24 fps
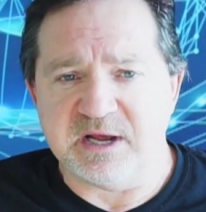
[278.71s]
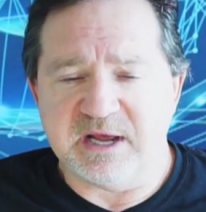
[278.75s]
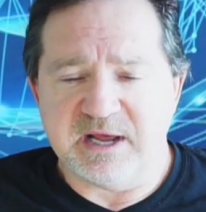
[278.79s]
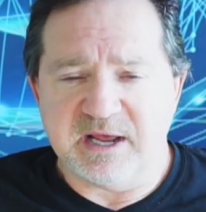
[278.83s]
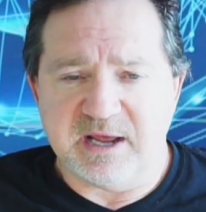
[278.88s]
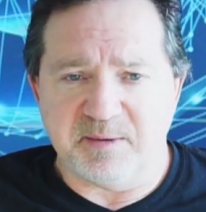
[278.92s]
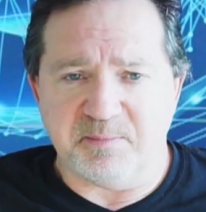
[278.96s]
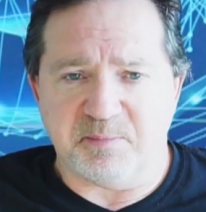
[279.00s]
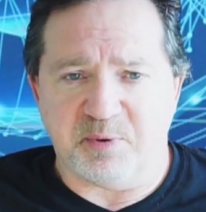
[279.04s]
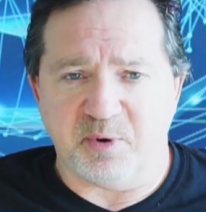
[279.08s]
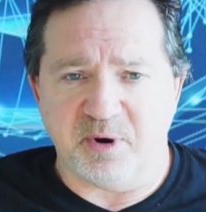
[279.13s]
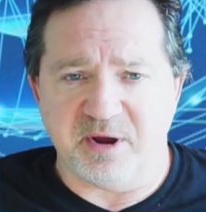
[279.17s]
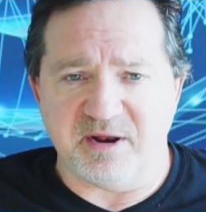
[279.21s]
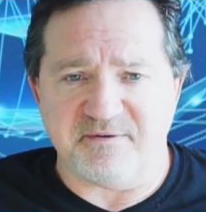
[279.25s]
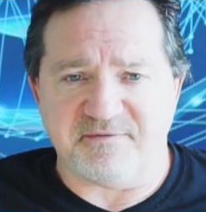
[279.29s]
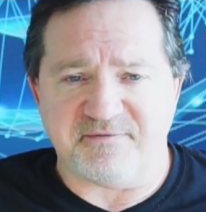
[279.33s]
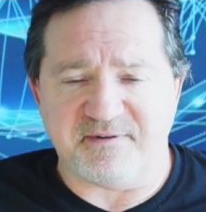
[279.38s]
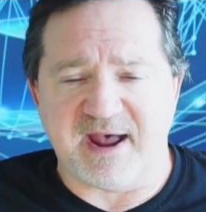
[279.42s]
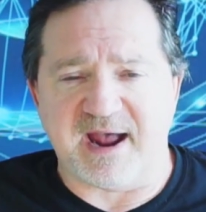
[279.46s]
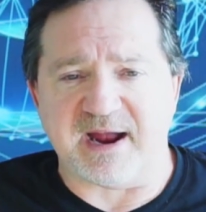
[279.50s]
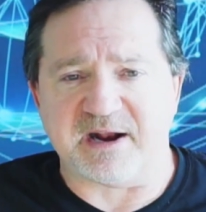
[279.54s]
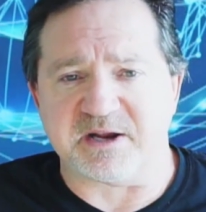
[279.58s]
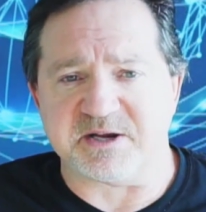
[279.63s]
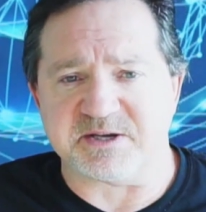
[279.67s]
In point of
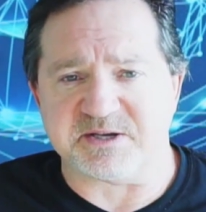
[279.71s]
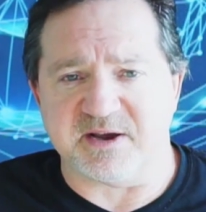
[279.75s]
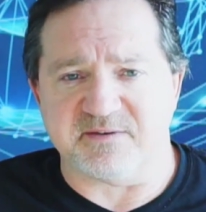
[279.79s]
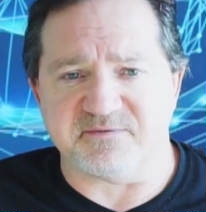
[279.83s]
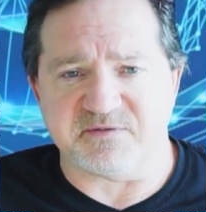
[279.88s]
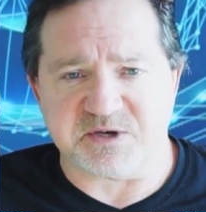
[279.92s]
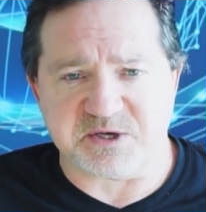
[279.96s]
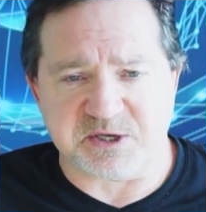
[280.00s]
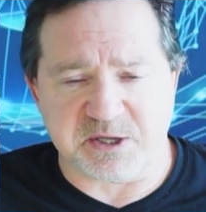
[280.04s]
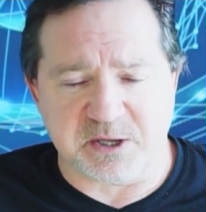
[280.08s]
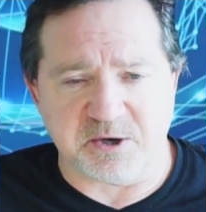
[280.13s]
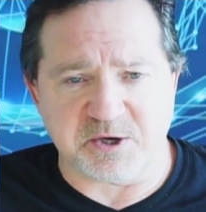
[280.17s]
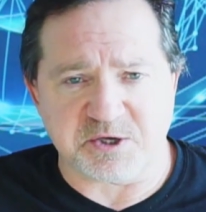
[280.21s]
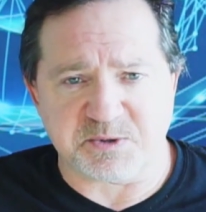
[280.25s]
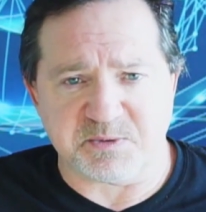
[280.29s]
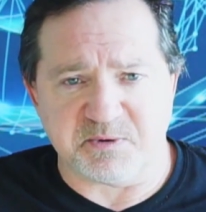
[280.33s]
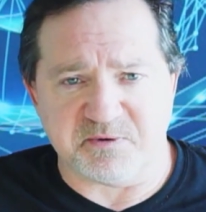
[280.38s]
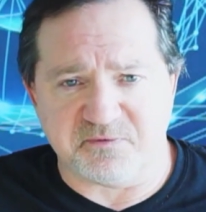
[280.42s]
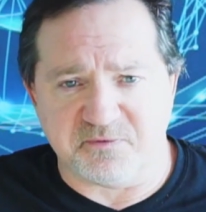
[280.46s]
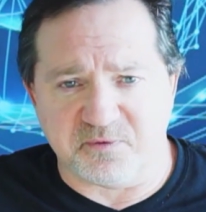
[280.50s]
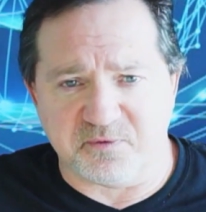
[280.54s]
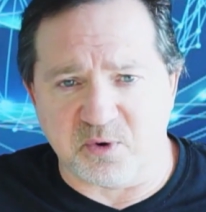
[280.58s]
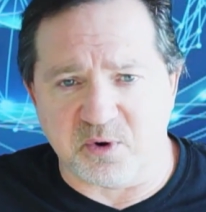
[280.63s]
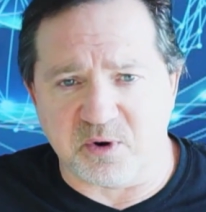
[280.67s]
fact, as I've disclosed
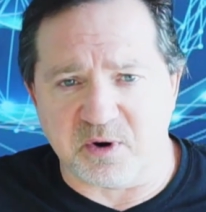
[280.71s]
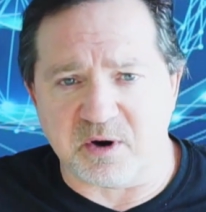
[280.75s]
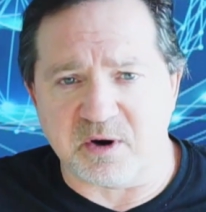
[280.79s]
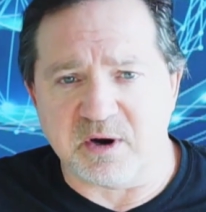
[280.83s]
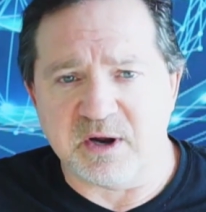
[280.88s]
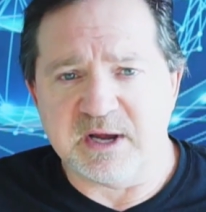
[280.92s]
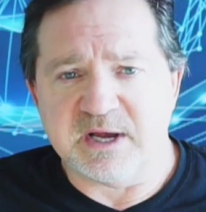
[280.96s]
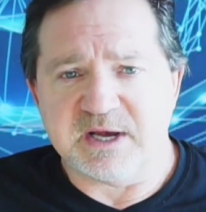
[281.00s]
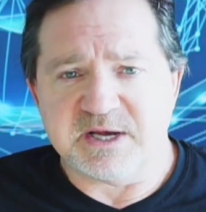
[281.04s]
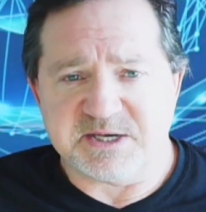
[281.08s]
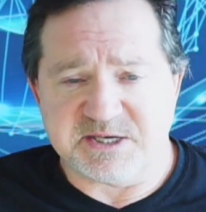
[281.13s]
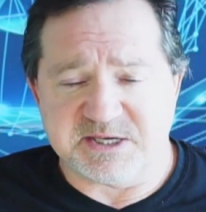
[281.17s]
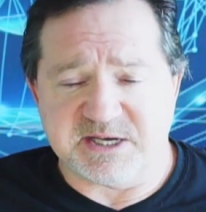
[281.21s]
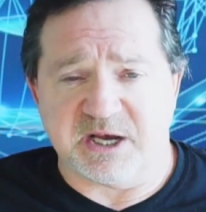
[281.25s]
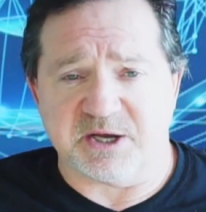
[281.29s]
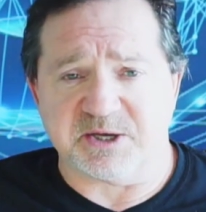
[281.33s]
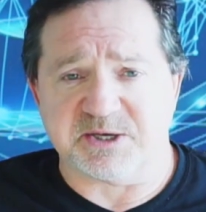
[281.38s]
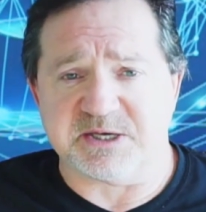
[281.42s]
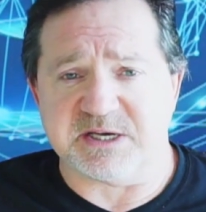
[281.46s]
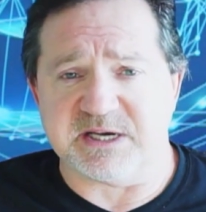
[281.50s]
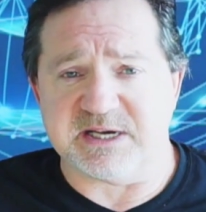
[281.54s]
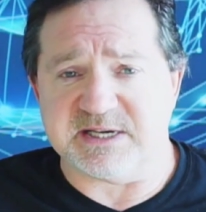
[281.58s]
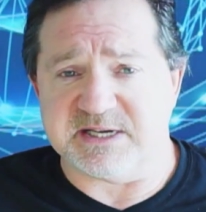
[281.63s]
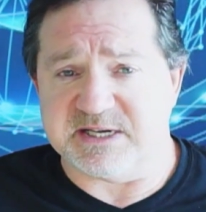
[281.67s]
before,
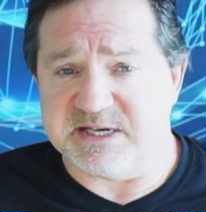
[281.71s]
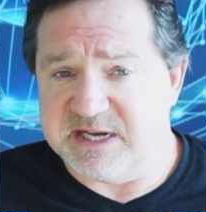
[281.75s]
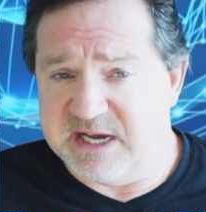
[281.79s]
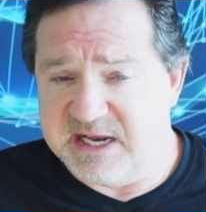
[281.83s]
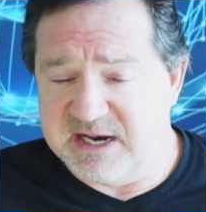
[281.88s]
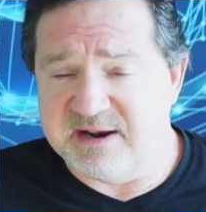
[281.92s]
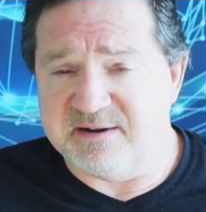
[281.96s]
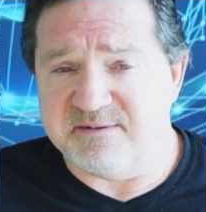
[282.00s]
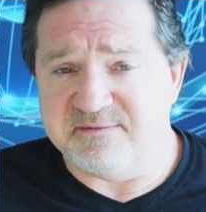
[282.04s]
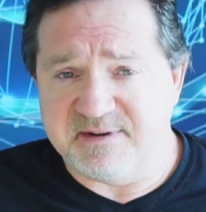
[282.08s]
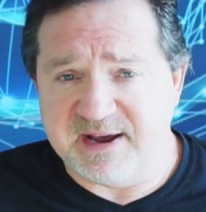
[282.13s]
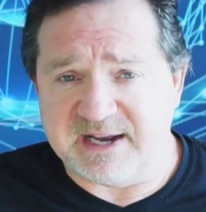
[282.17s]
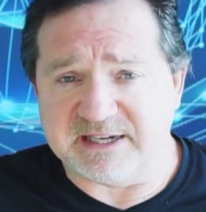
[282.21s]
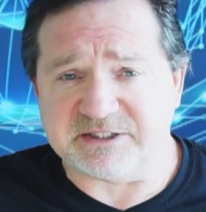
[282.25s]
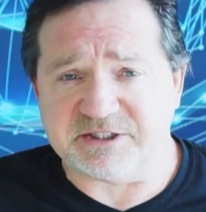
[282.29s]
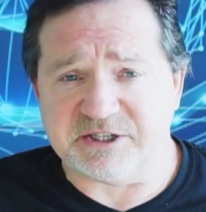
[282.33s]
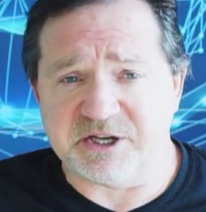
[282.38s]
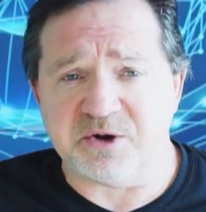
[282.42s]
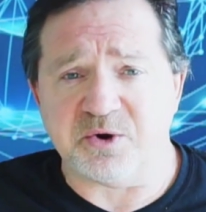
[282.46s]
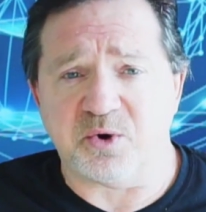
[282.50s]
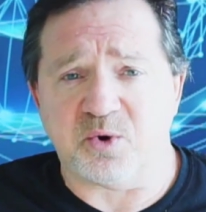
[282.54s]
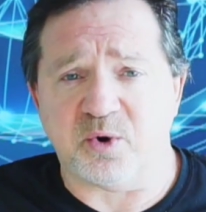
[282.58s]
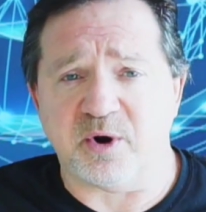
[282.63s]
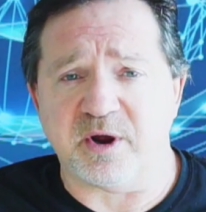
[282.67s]
Celsius did invest
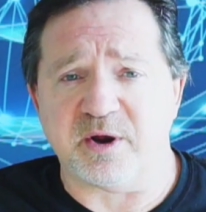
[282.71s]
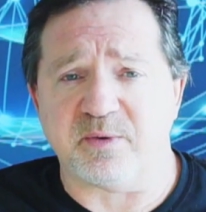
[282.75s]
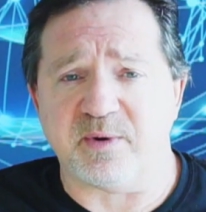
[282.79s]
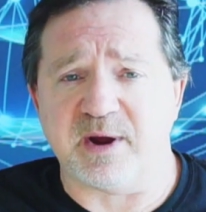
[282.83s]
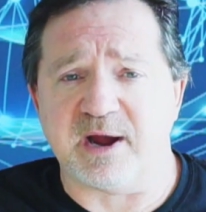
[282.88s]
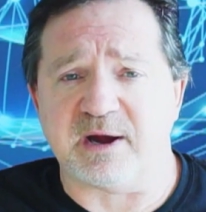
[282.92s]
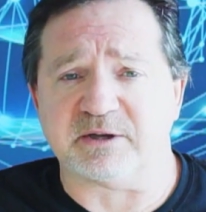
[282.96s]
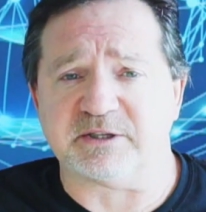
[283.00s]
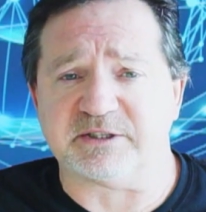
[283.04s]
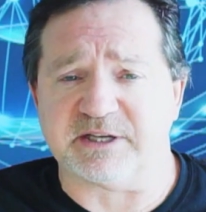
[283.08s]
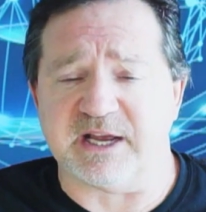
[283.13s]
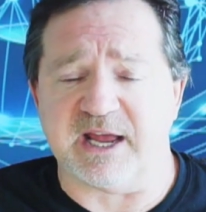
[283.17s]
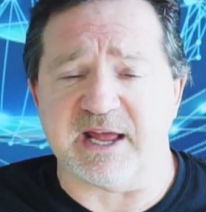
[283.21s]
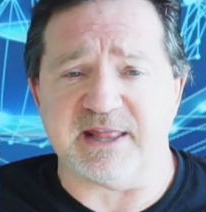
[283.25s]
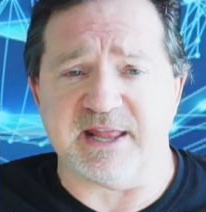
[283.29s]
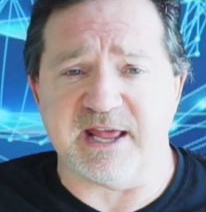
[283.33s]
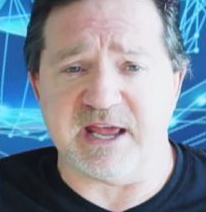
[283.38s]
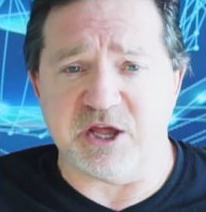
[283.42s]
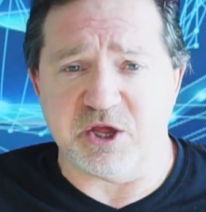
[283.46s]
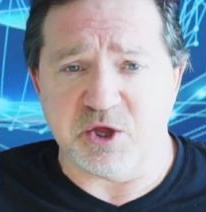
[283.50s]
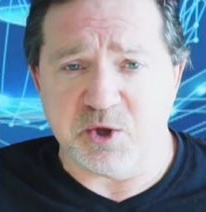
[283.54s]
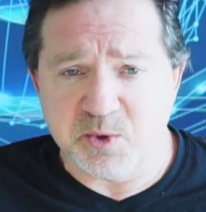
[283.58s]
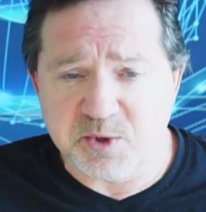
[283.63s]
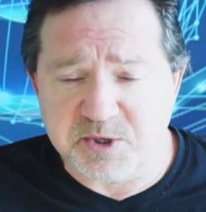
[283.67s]
in CoinRoutes, and
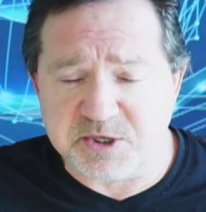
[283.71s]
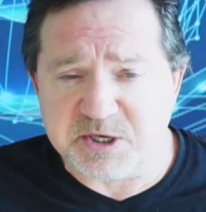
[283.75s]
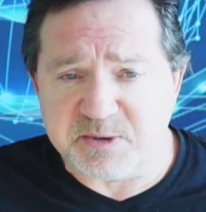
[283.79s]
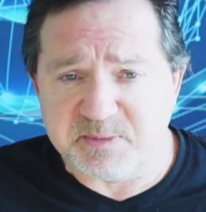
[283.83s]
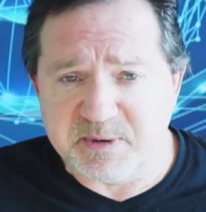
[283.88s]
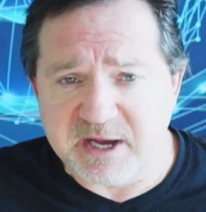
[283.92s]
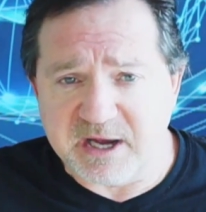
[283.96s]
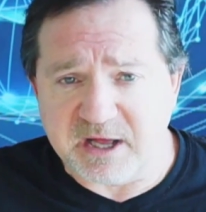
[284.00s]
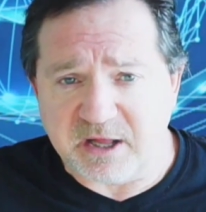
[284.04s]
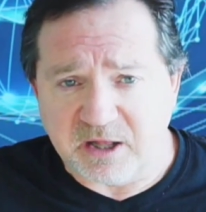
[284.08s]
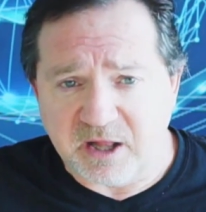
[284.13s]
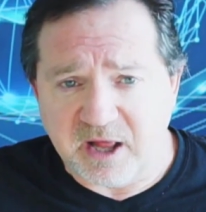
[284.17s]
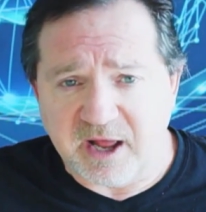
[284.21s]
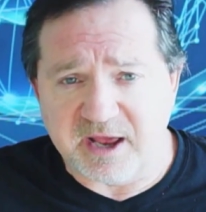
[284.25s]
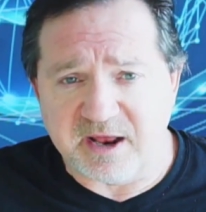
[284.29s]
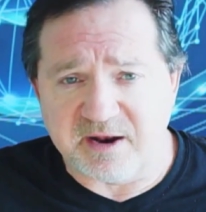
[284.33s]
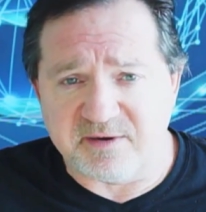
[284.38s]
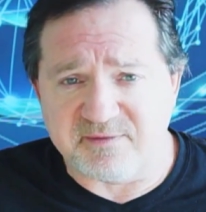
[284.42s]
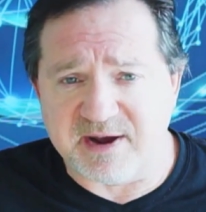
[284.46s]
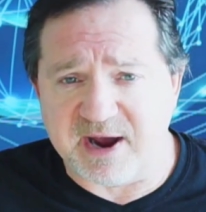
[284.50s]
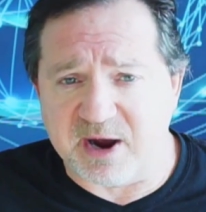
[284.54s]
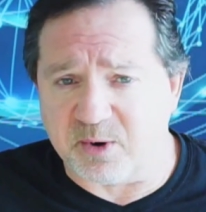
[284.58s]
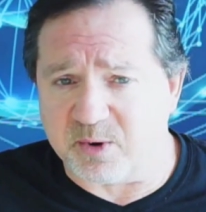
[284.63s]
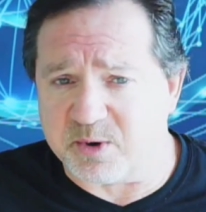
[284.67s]
they used to be a client of
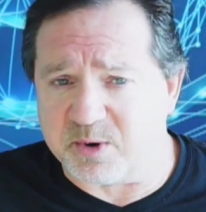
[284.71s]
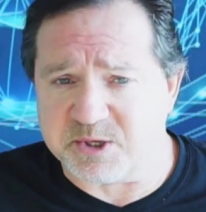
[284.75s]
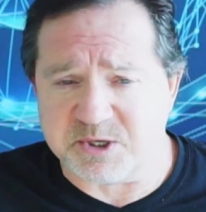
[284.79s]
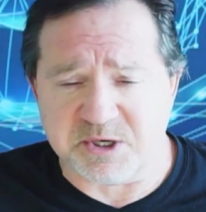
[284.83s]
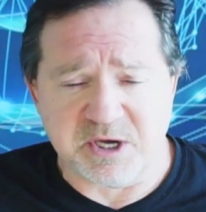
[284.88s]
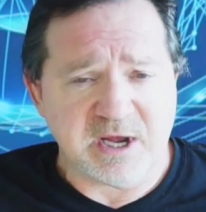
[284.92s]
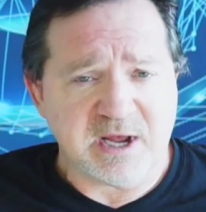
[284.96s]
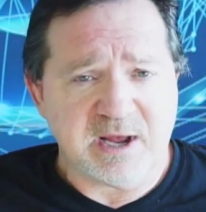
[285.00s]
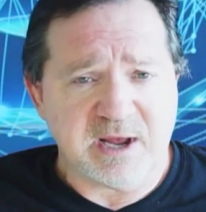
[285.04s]
ours.